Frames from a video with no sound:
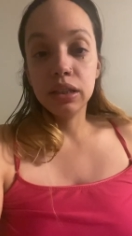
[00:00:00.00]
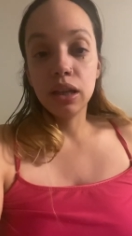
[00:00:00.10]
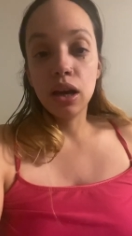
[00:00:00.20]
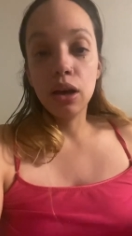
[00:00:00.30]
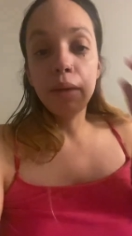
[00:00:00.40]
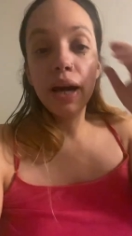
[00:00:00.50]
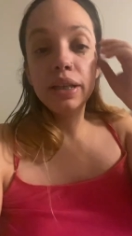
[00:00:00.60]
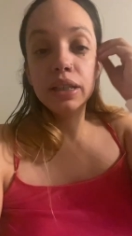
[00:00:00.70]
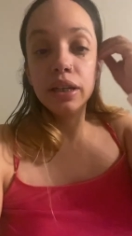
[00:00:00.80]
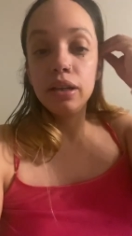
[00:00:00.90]

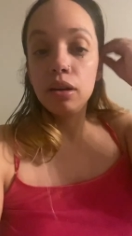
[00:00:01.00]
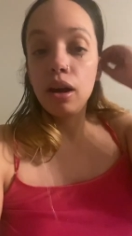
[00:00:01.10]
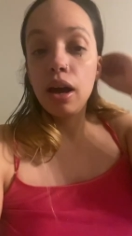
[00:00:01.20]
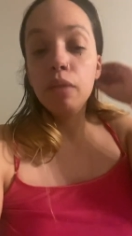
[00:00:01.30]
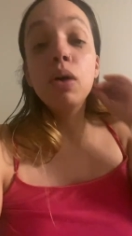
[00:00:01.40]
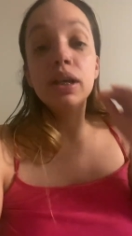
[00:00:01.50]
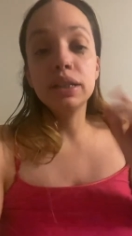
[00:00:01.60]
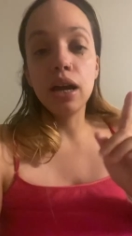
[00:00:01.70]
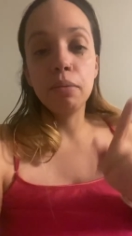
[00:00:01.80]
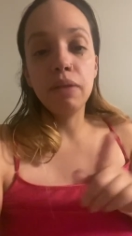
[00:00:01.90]
I was
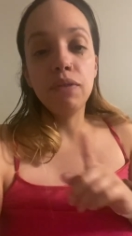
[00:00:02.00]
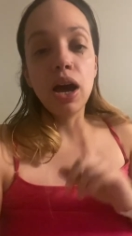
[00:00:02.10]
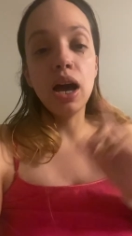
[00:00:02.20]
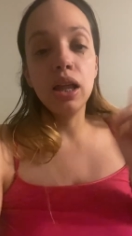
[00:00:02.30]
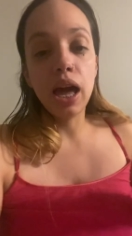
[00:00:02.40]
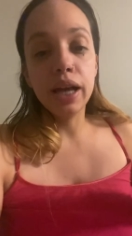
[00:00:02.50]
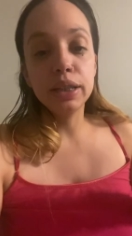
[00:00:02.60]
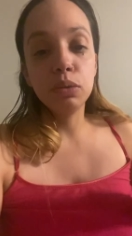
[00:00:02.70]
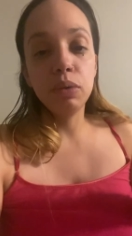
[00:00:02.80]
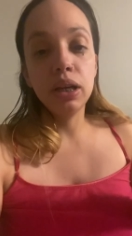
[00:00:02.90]
out of my faja
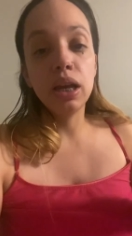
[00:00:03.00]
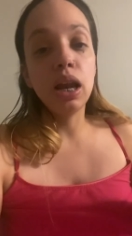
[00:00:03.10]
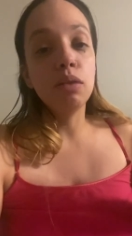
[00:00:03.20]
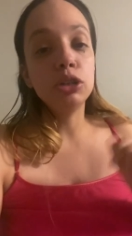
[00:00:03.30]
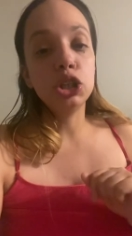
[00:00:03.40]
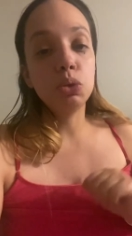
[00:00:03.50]
last week, and I was just